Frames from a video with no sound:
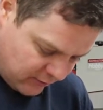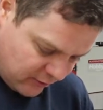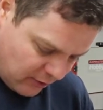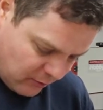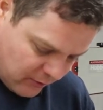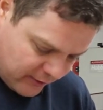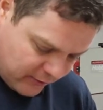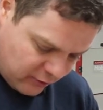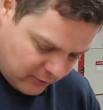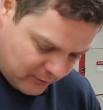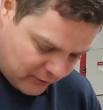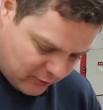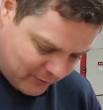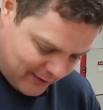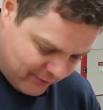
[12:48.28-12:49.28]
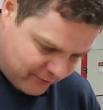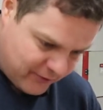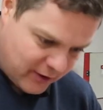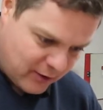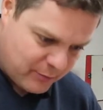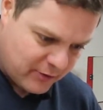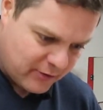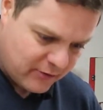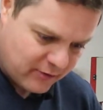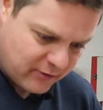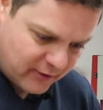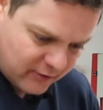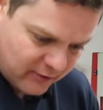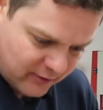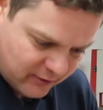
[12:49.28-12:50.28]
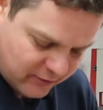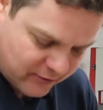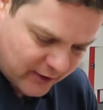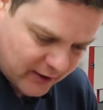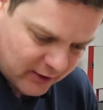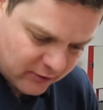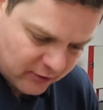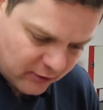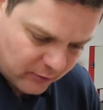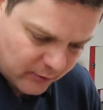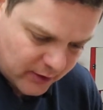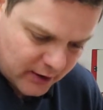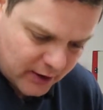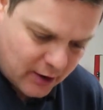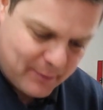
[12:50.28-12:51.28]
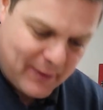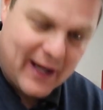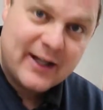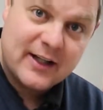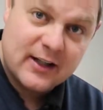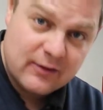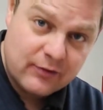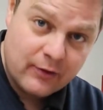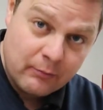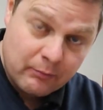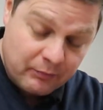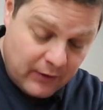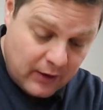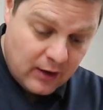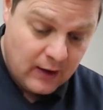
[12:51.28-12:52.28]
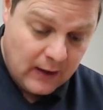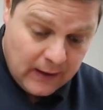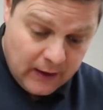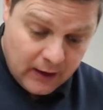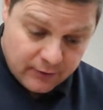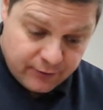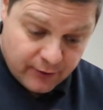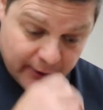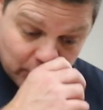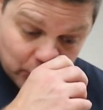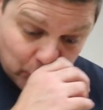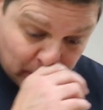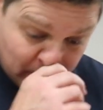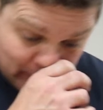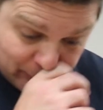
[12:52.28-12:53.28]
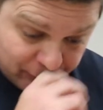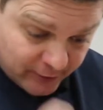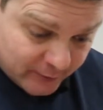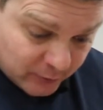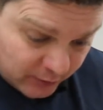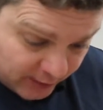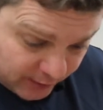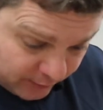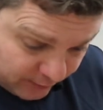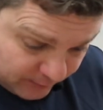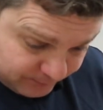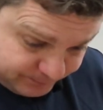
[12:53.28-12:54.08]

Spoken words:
Don't worry too much about fingerprints and things at this stage, because we're going to go back and give them a final coat.